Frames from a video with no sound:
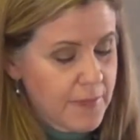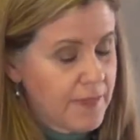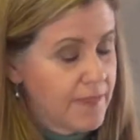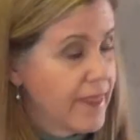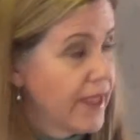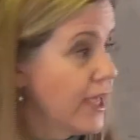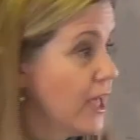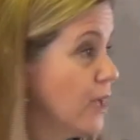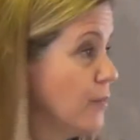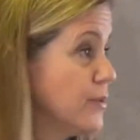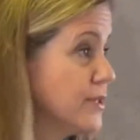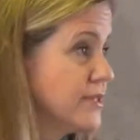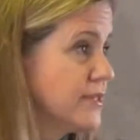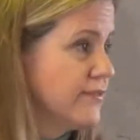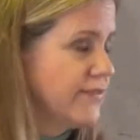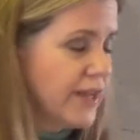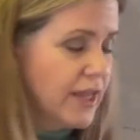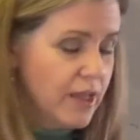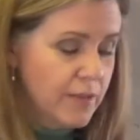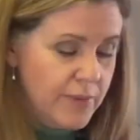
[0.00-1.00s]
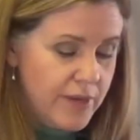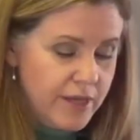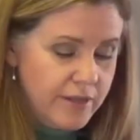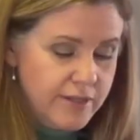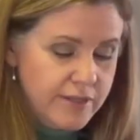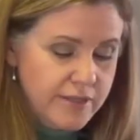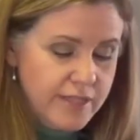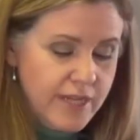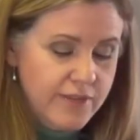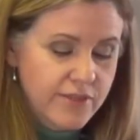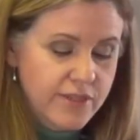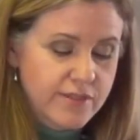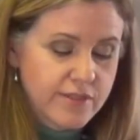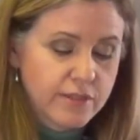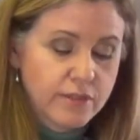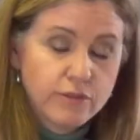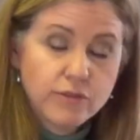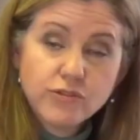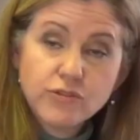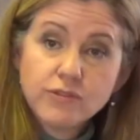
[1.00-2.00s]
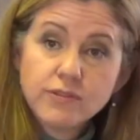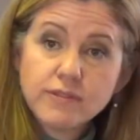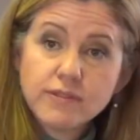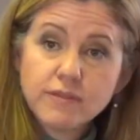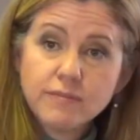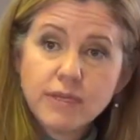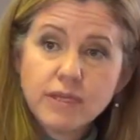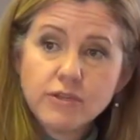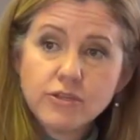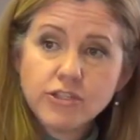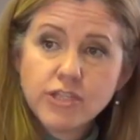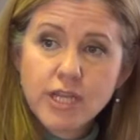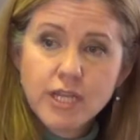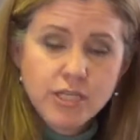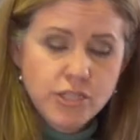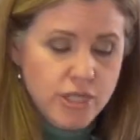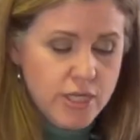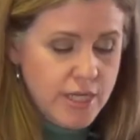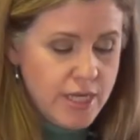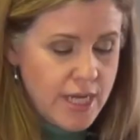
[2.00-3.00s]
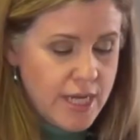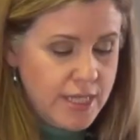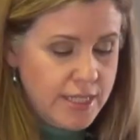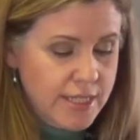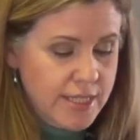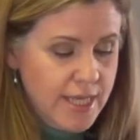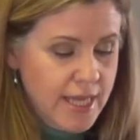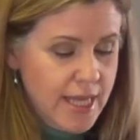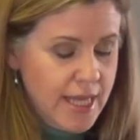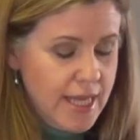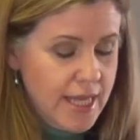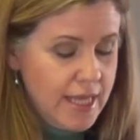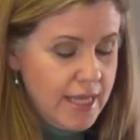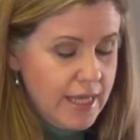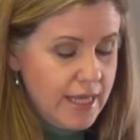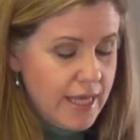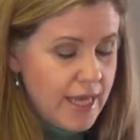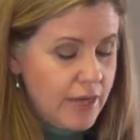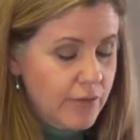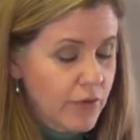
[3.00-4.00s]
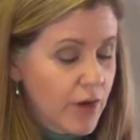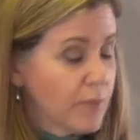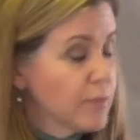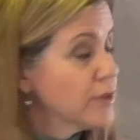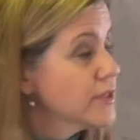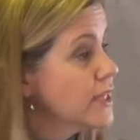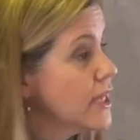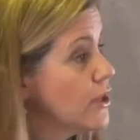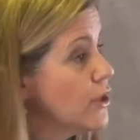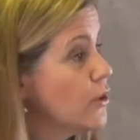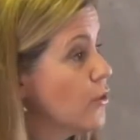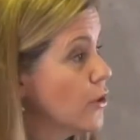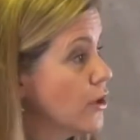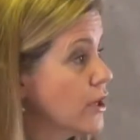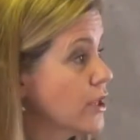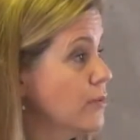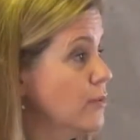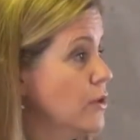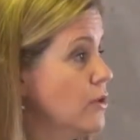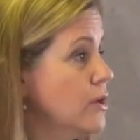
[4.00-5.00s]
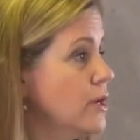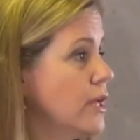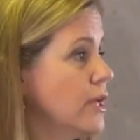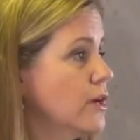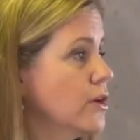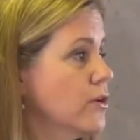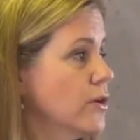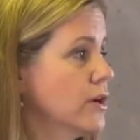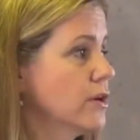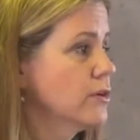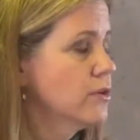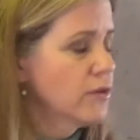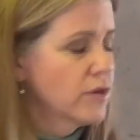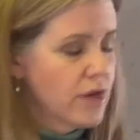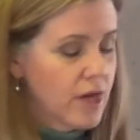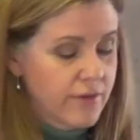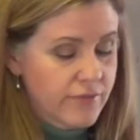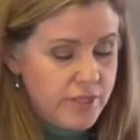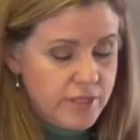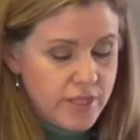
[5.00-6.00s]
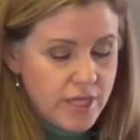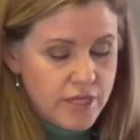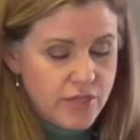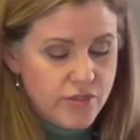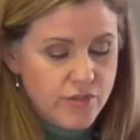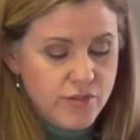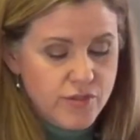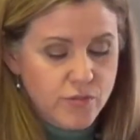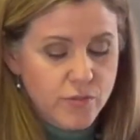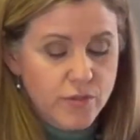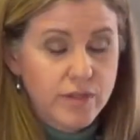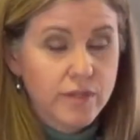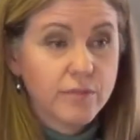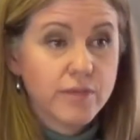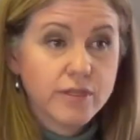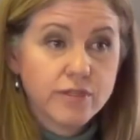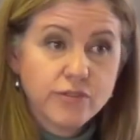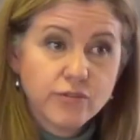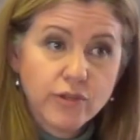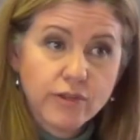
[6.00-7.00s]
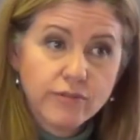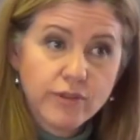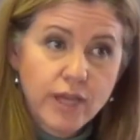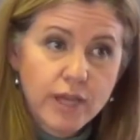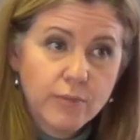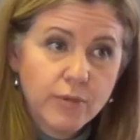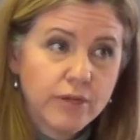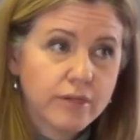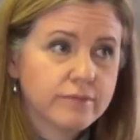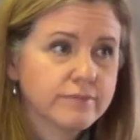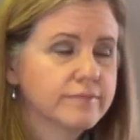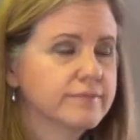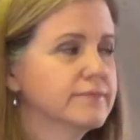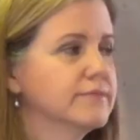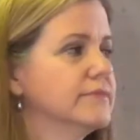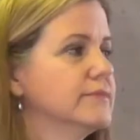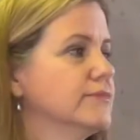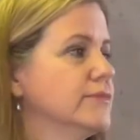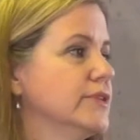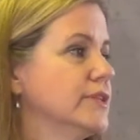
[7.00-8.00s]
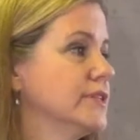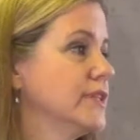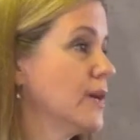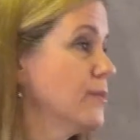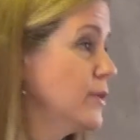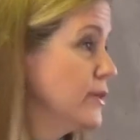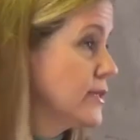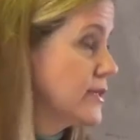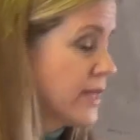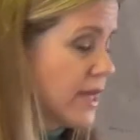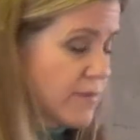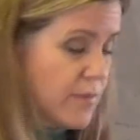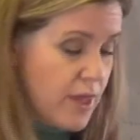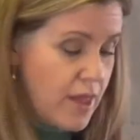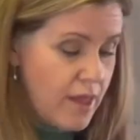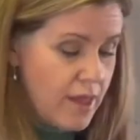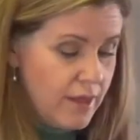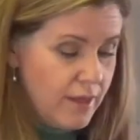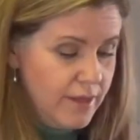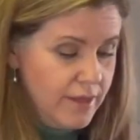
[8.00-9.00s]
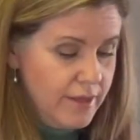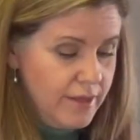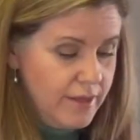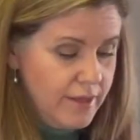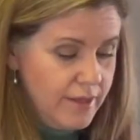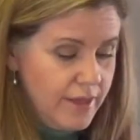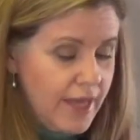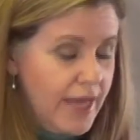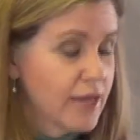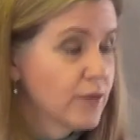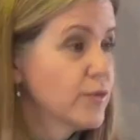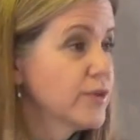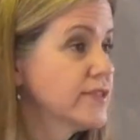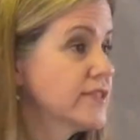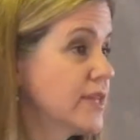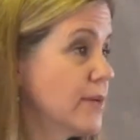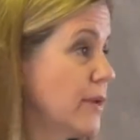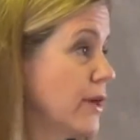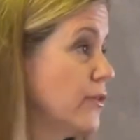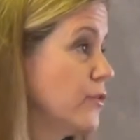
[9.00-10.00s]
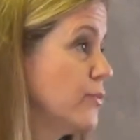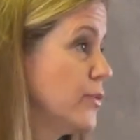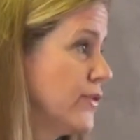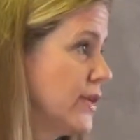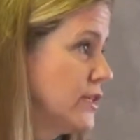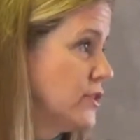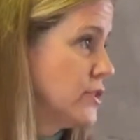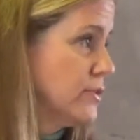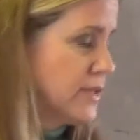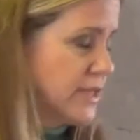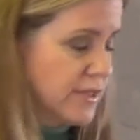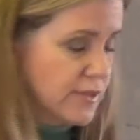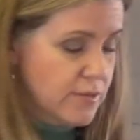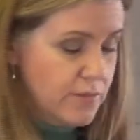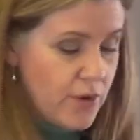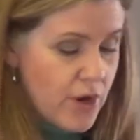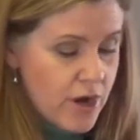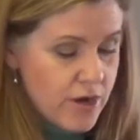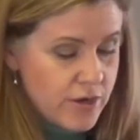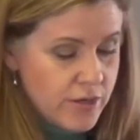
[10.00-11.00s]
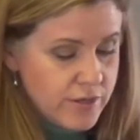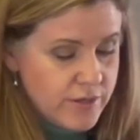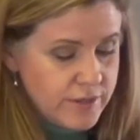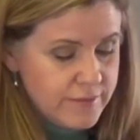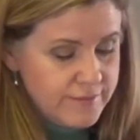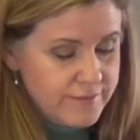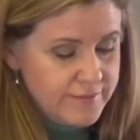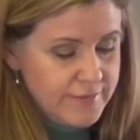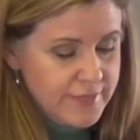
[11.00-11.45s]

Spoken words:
They help us develop health and safety solutions to meet your changing needs and represent your community in critical conversations with the Ministry of Labour, with the WSIB, and with some other prevention system partners.